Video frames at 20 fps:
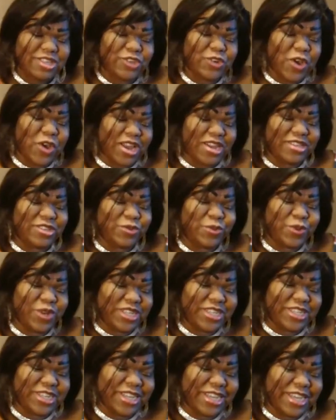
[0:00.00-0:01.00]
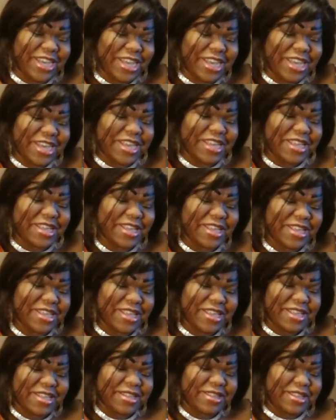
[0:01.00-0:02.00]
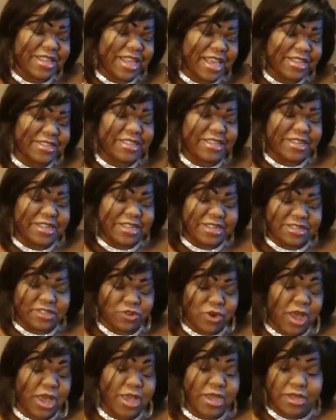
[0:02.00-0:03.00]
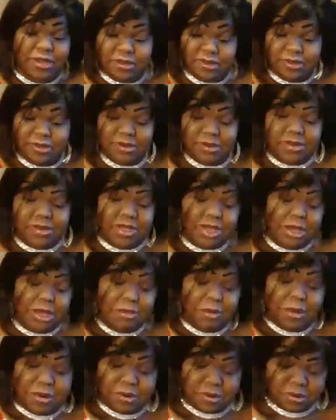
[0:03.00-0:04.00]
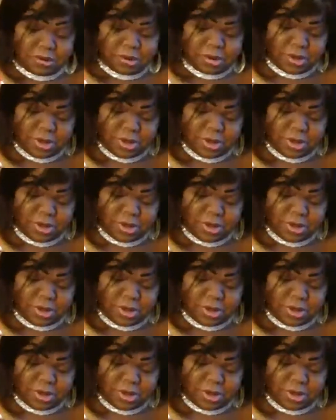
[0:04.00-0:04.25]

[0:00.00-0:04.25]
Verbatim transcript: trying to switch again. Destiny's trying, keyword.